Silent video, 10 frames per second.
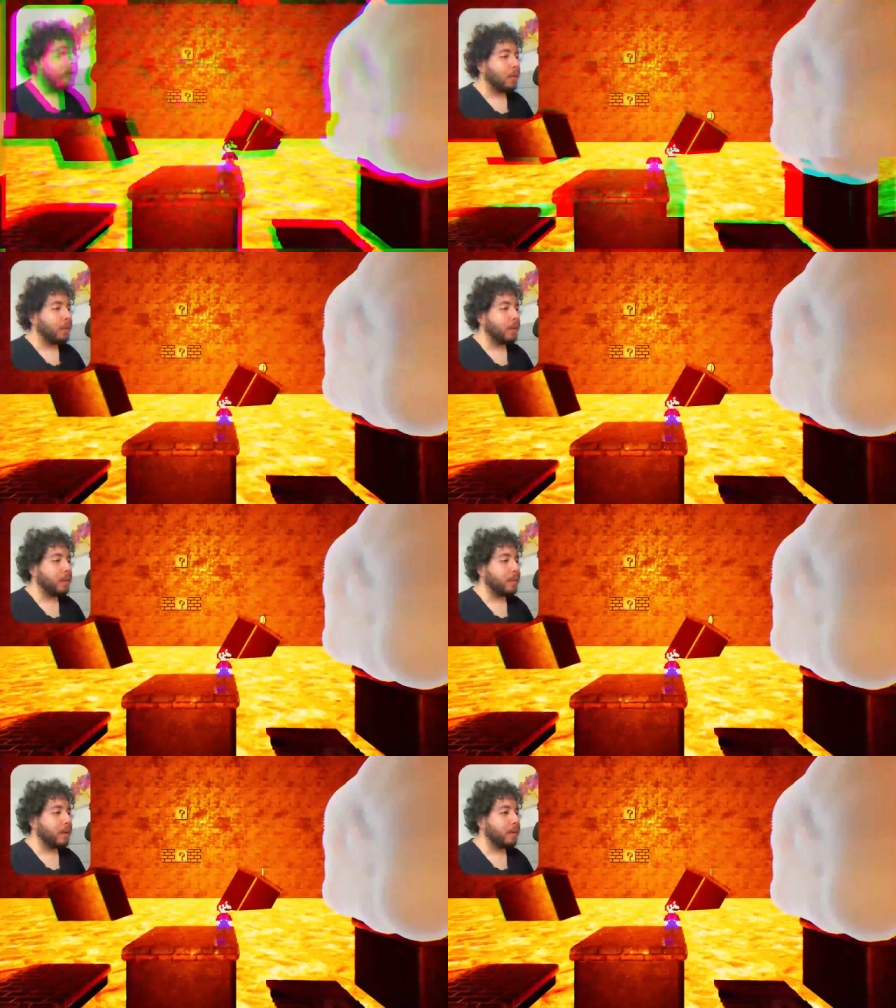how I'm going to
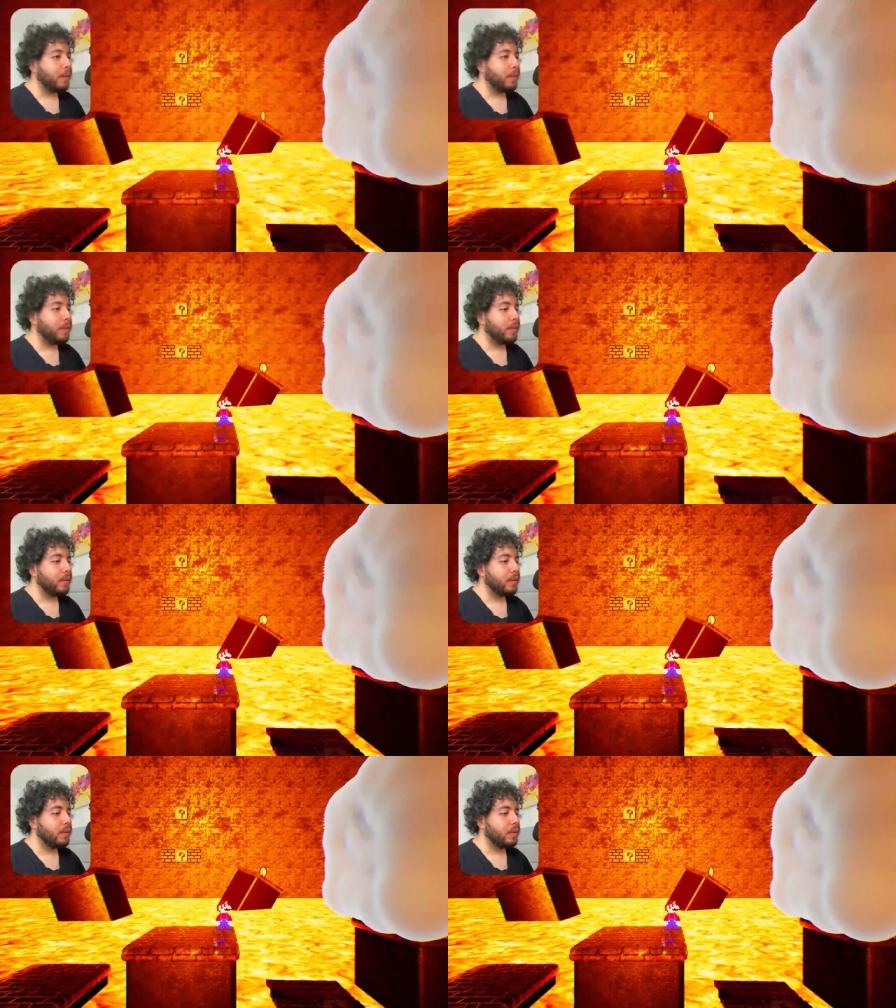get past this.
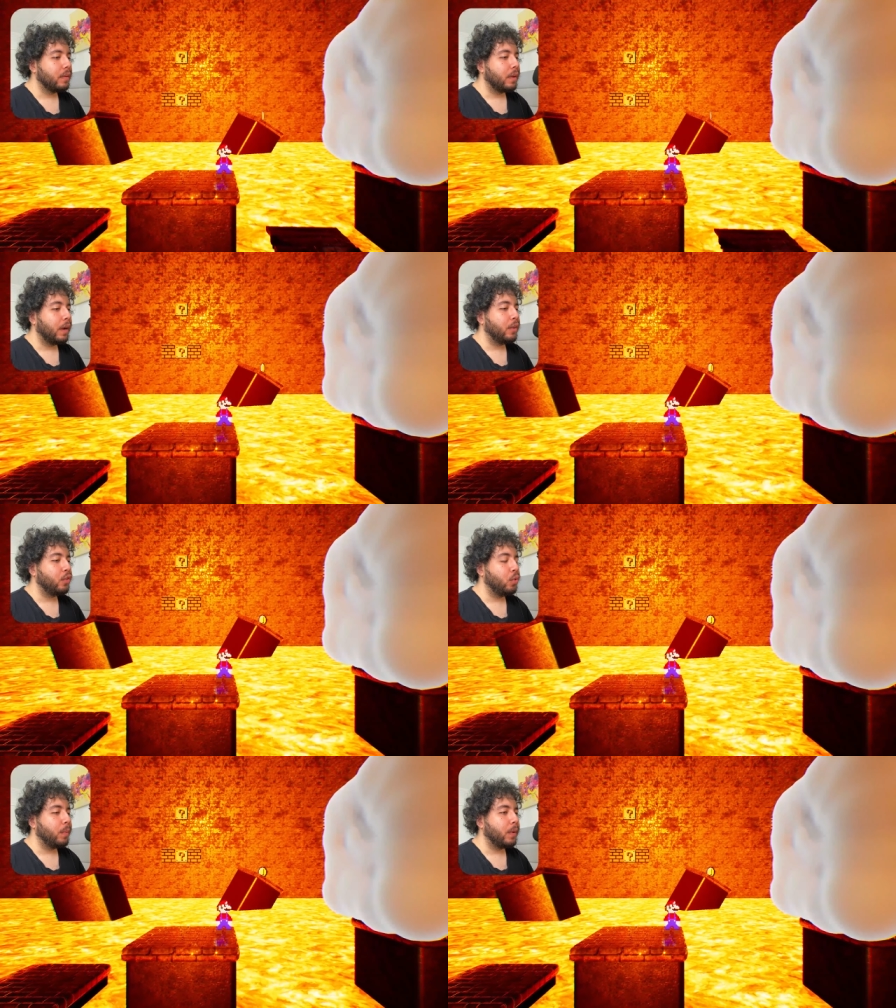I
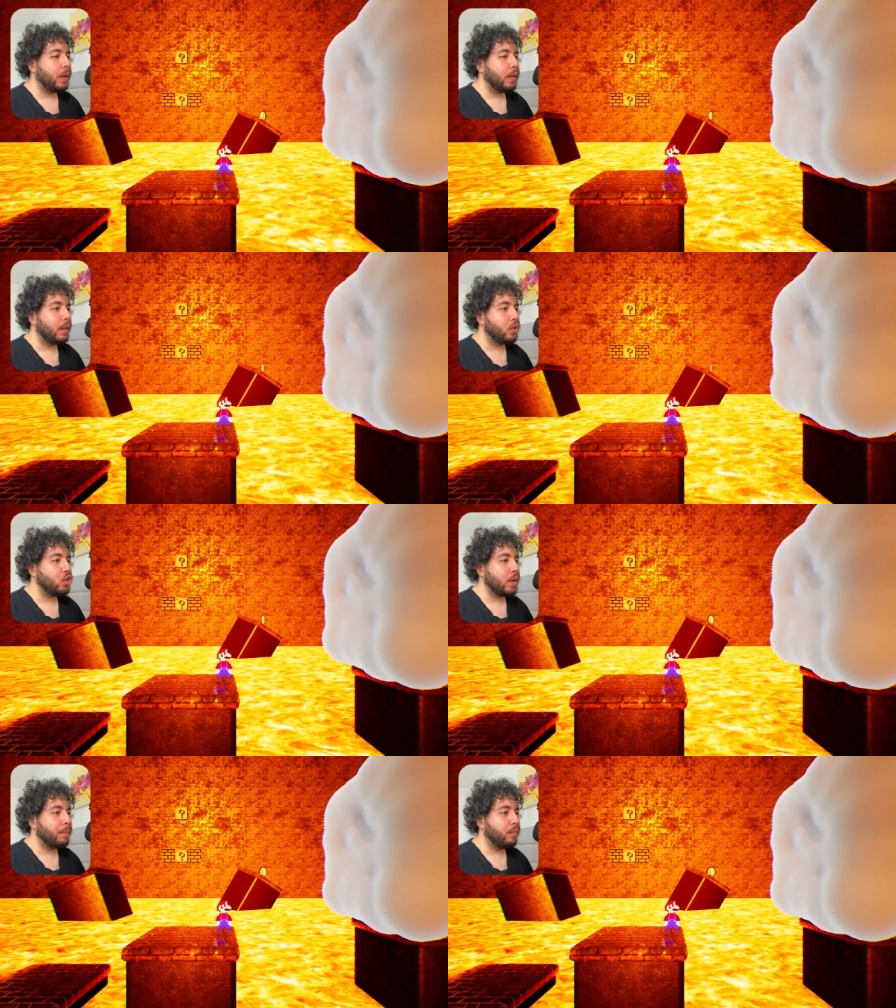assume I, I need to
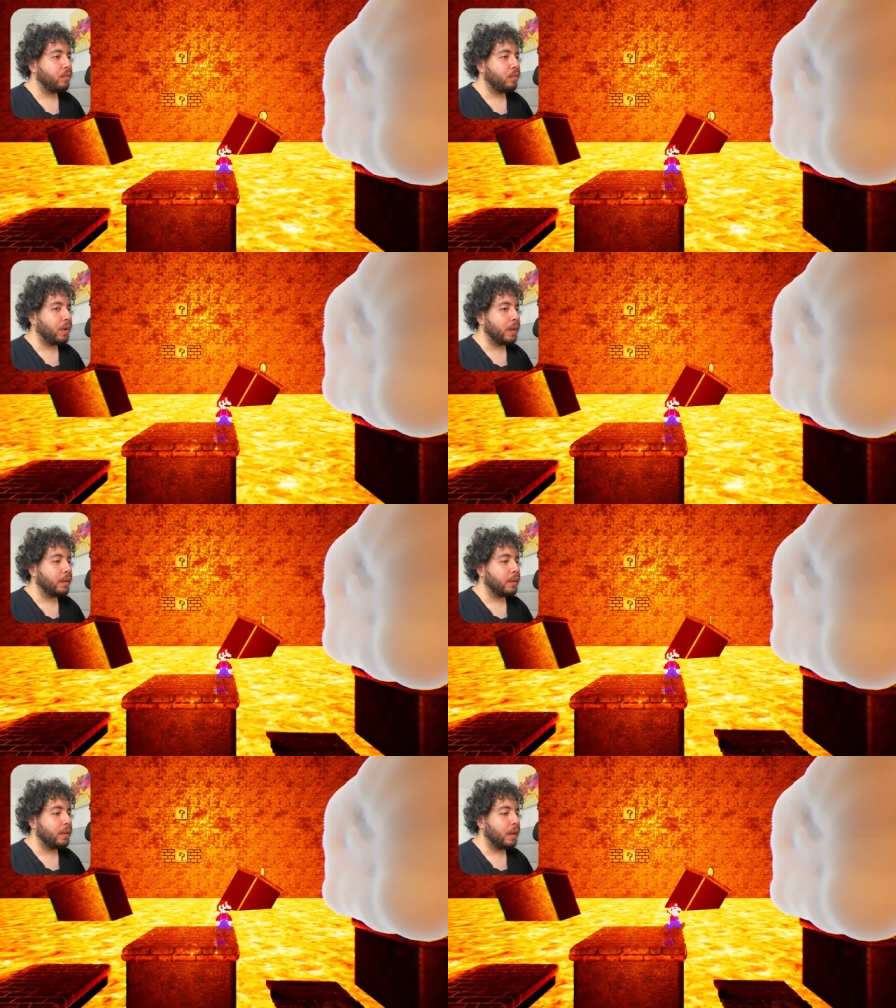jump and wipe
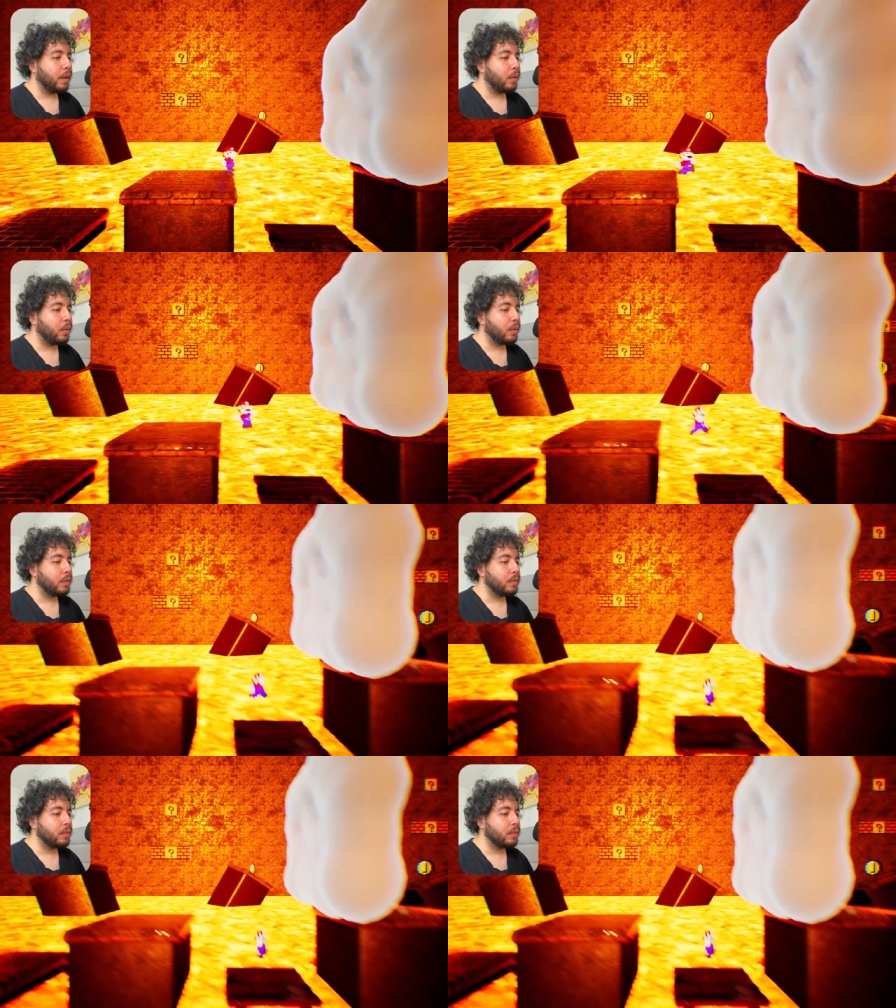down.